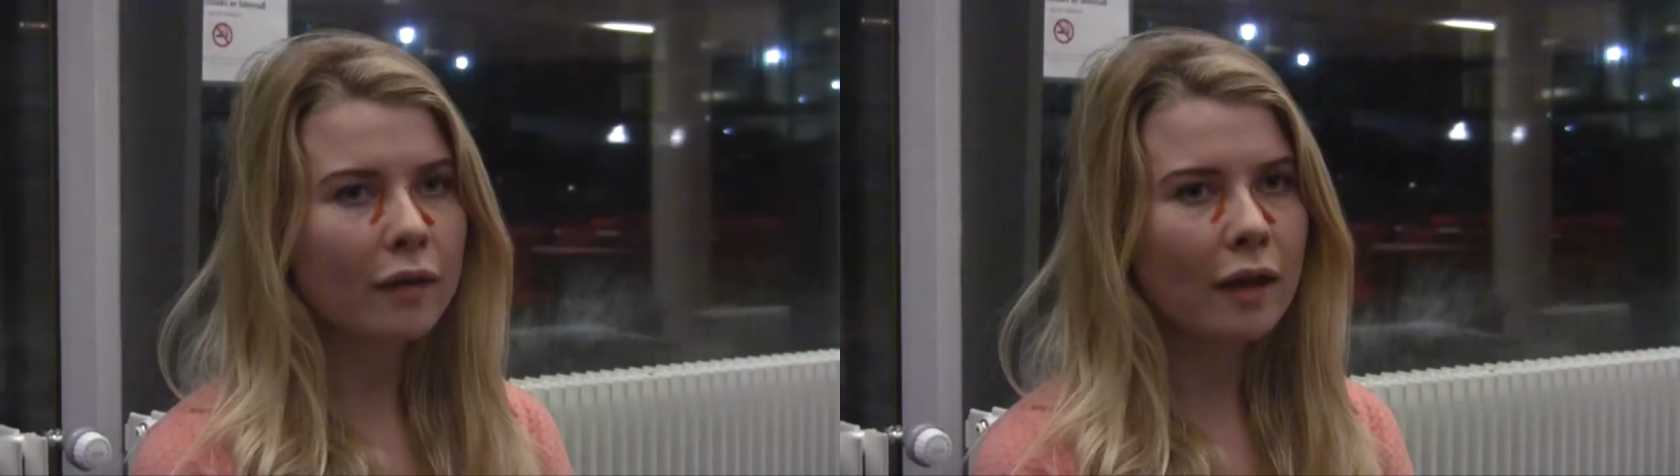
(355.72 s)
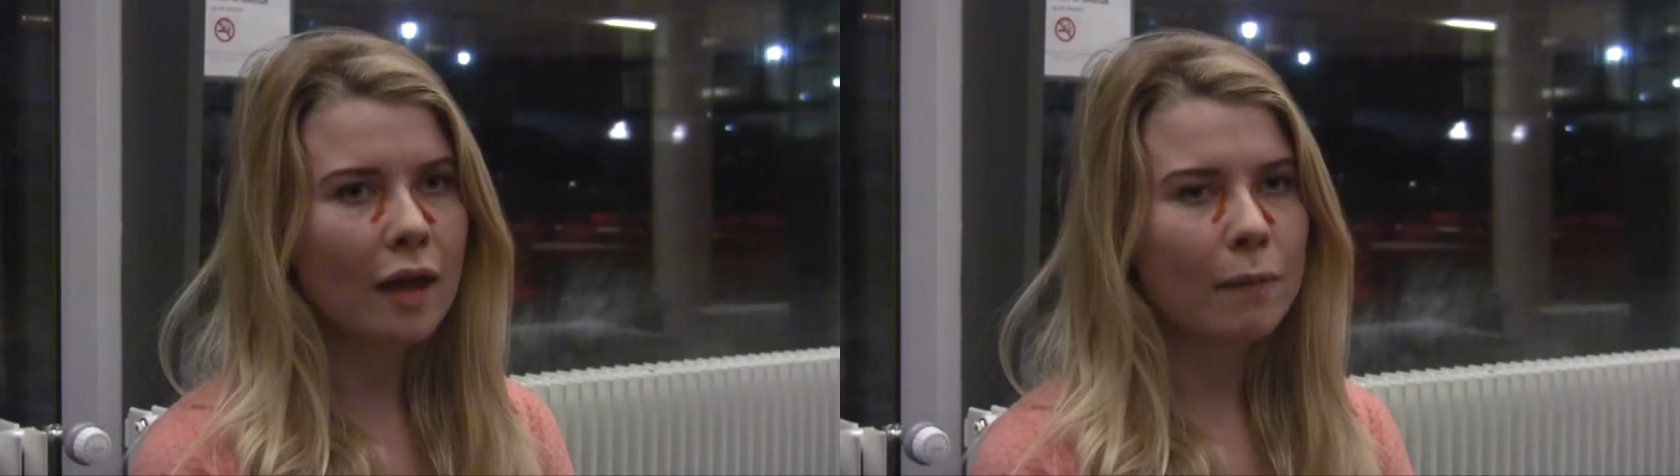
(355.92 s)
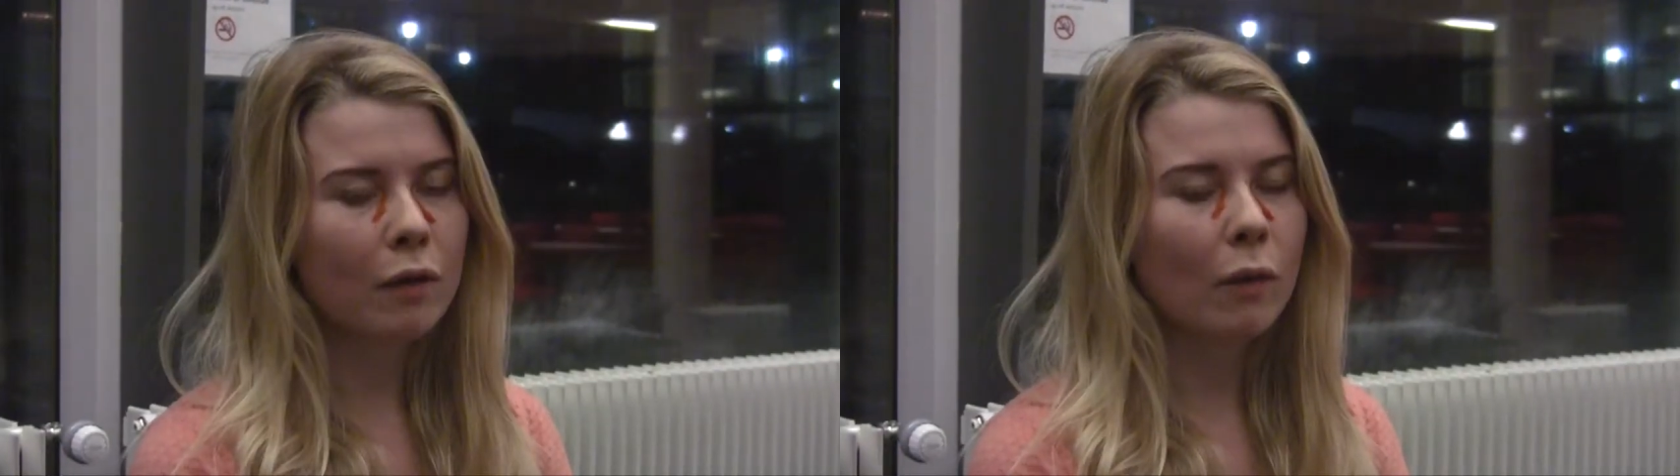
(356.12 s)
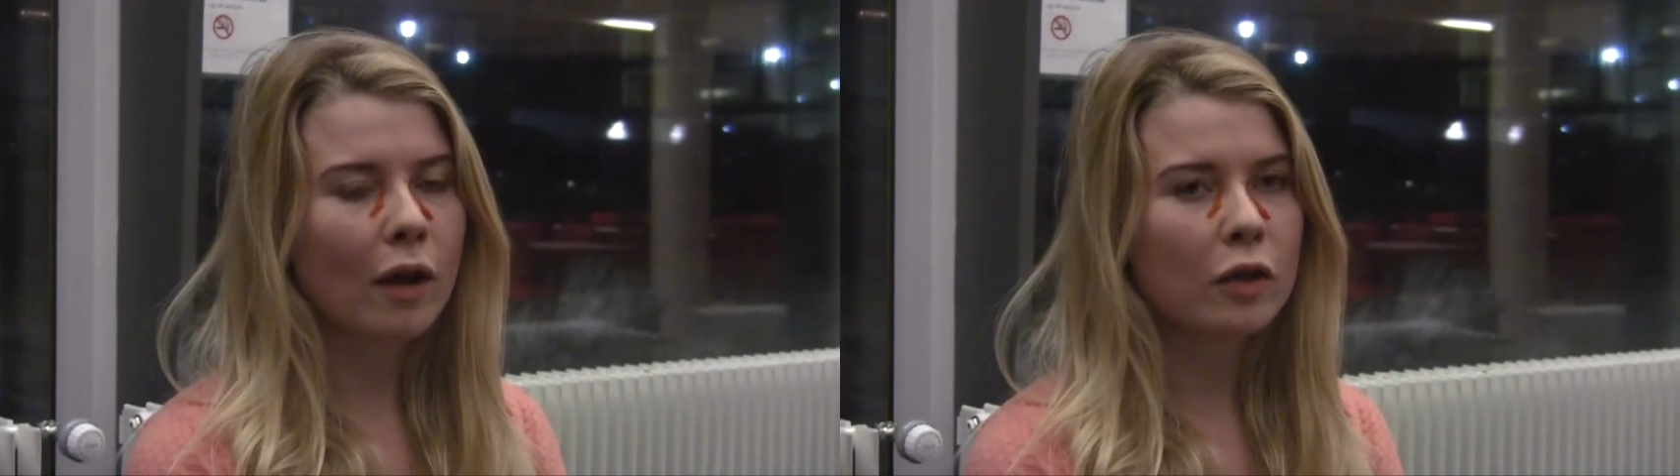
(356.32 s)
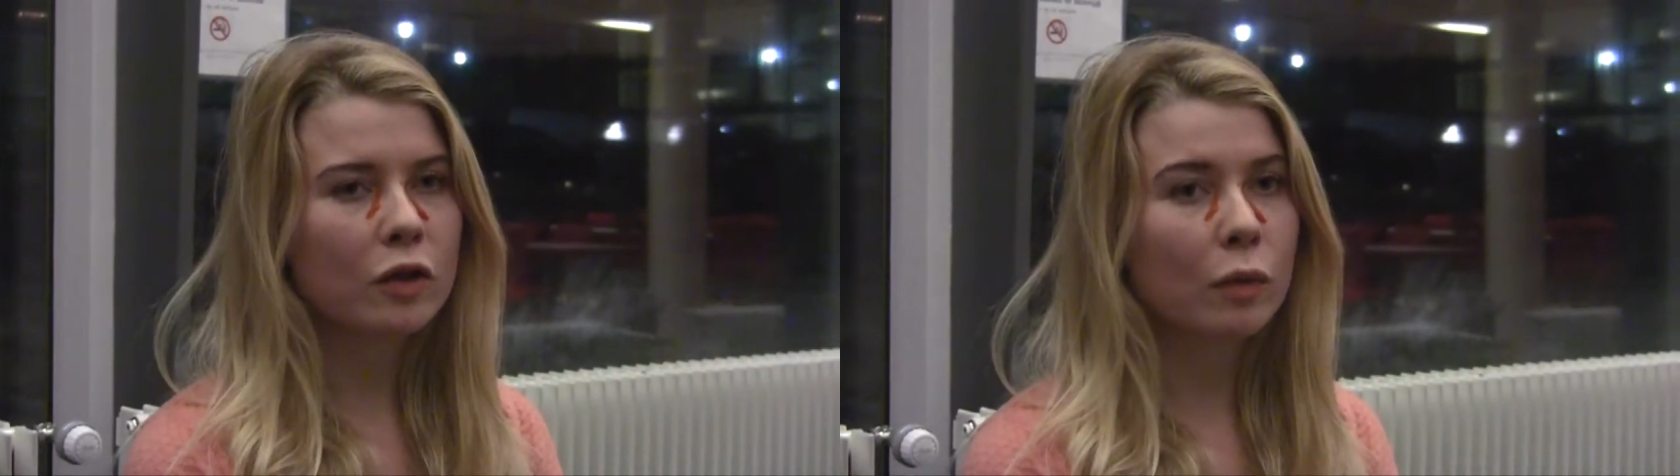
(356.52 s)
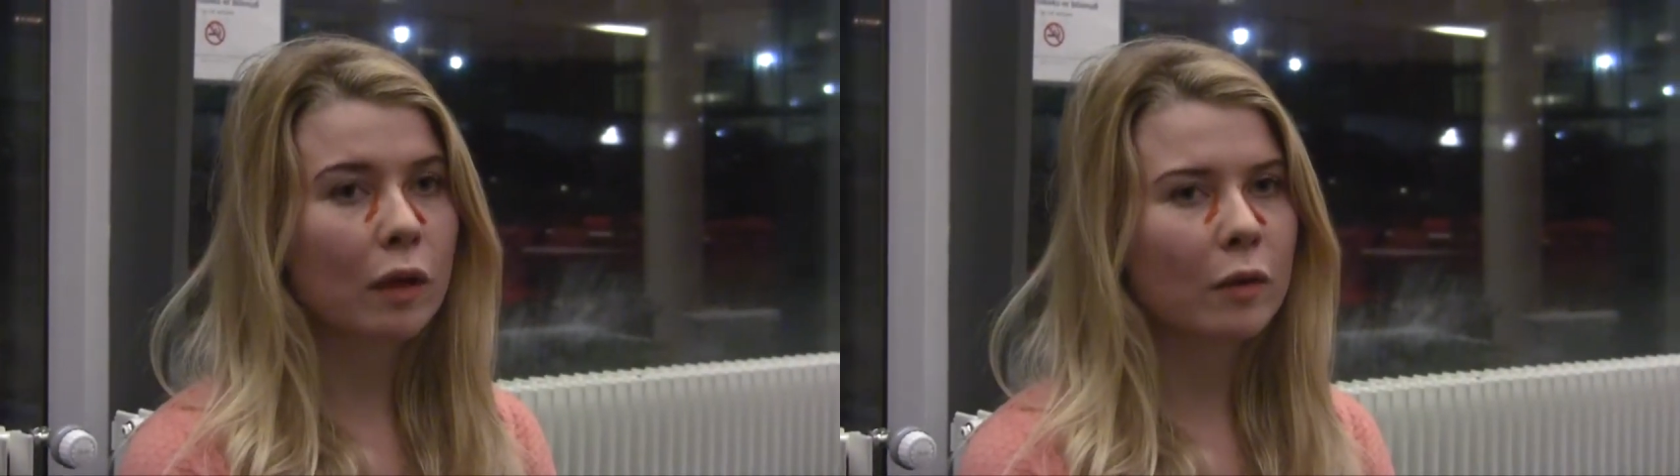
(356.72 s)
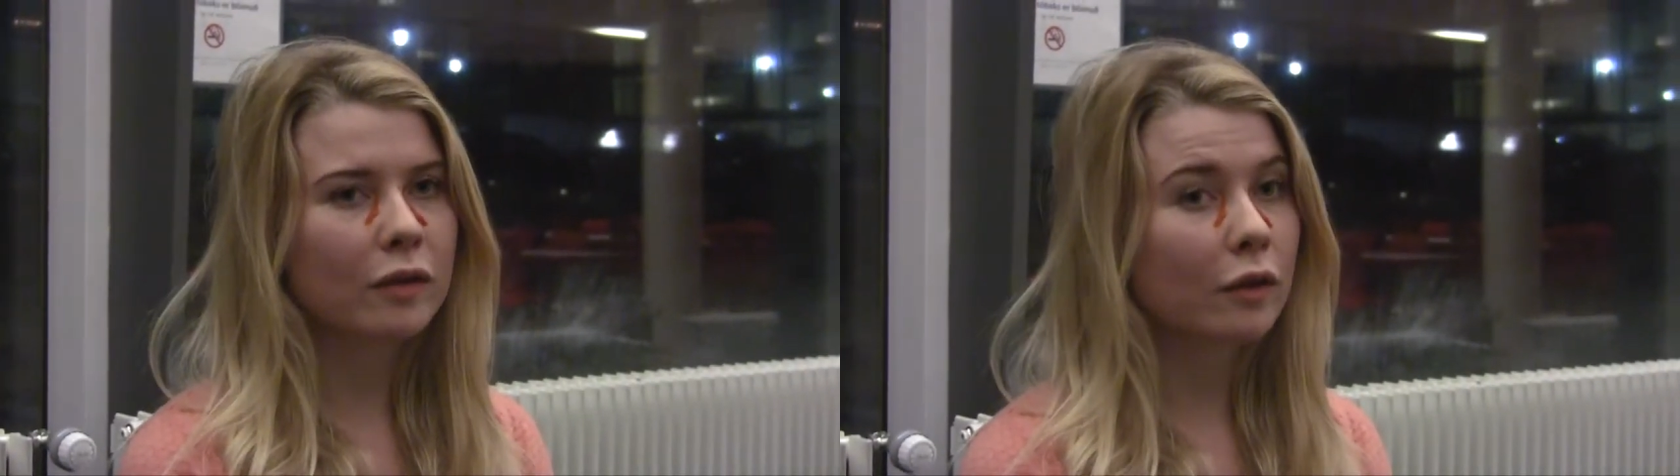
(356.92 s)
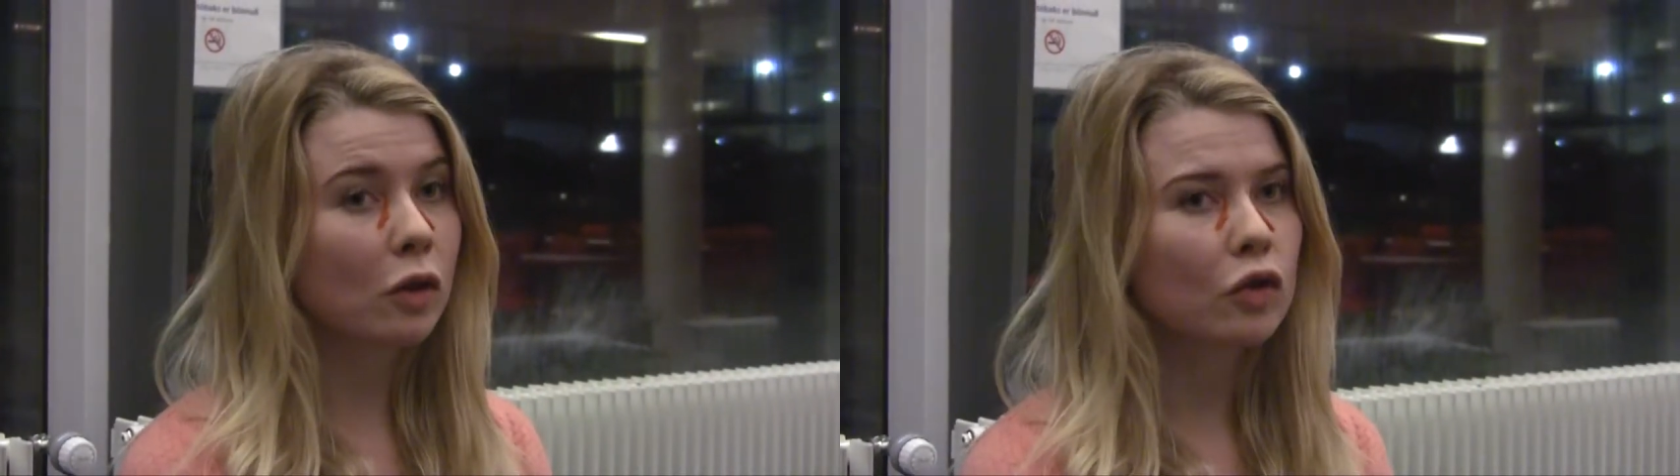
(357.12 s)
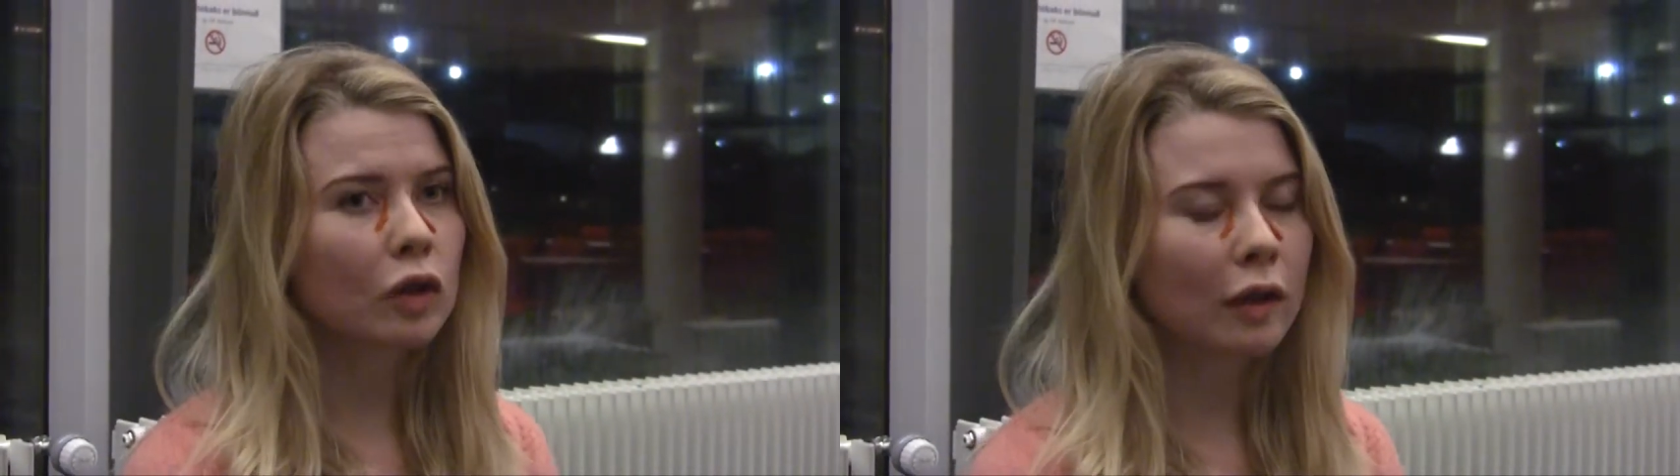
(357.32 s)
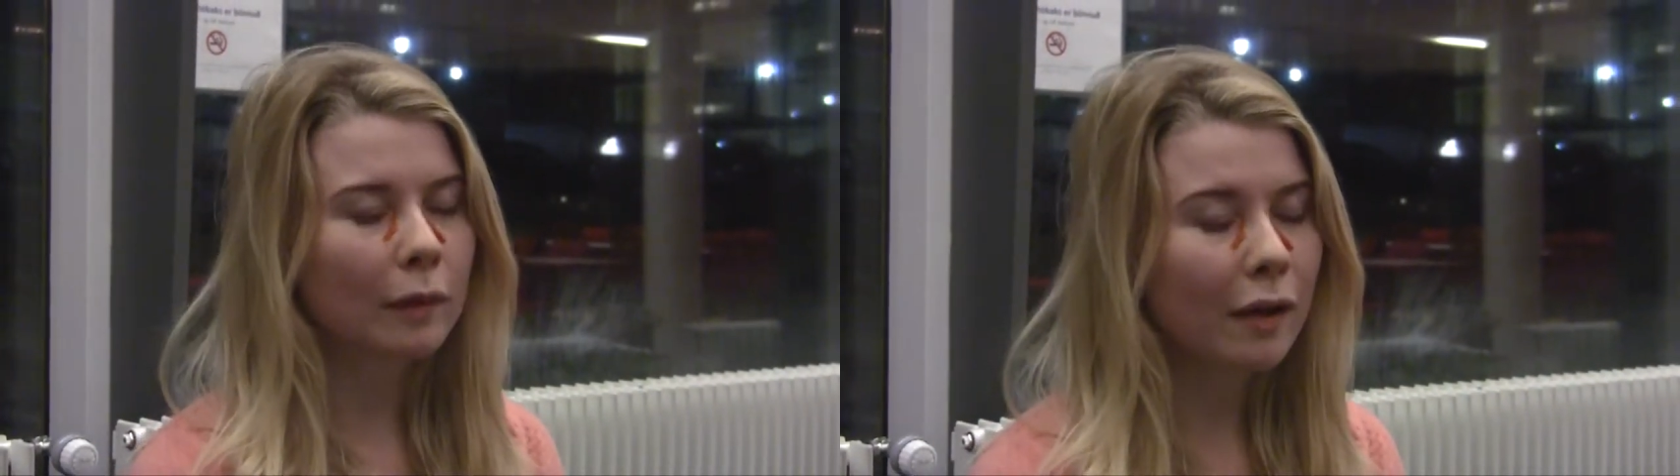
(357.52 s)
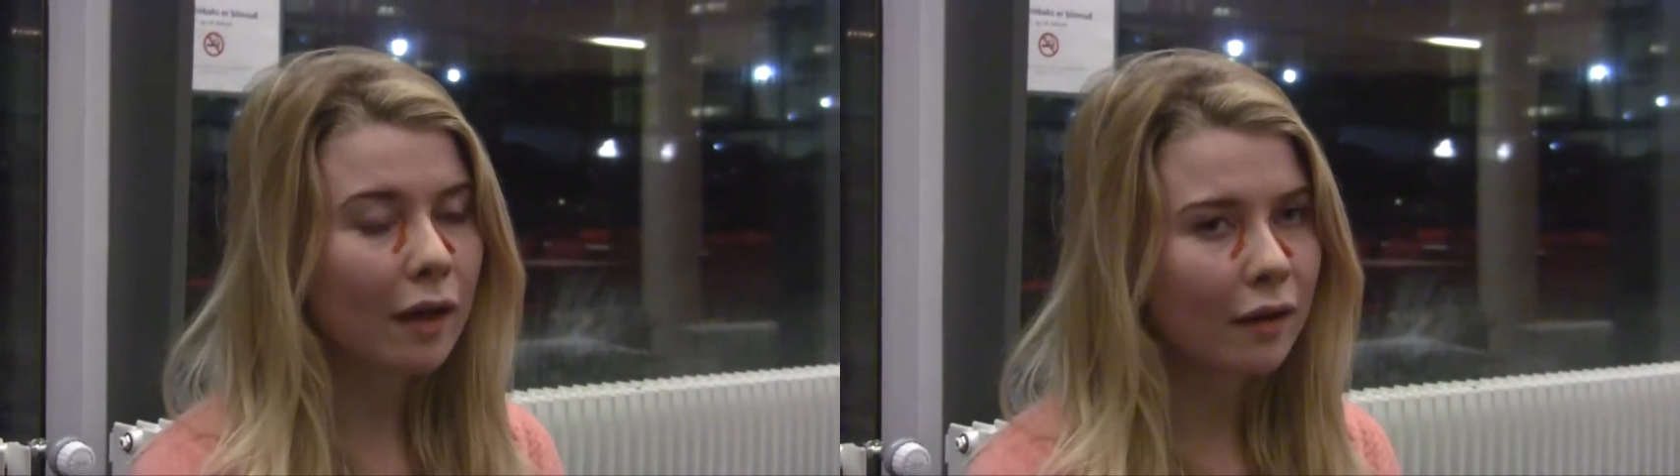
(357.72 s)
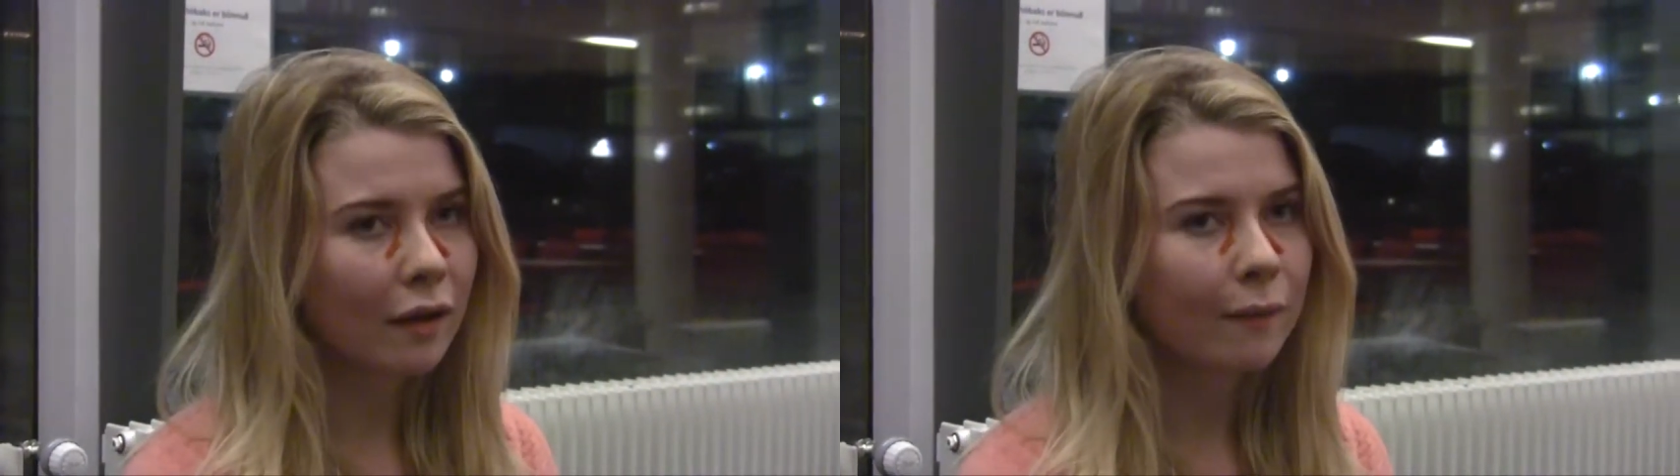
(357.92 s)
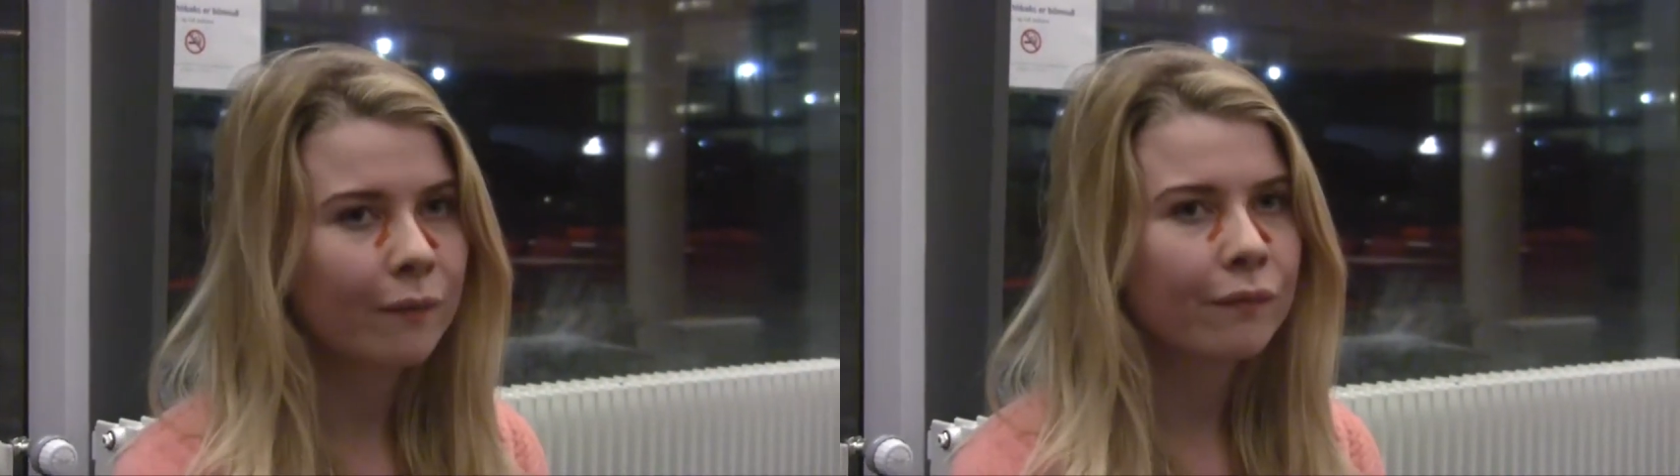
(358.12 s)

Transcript: the Ebola virus when I was in the country Liberia.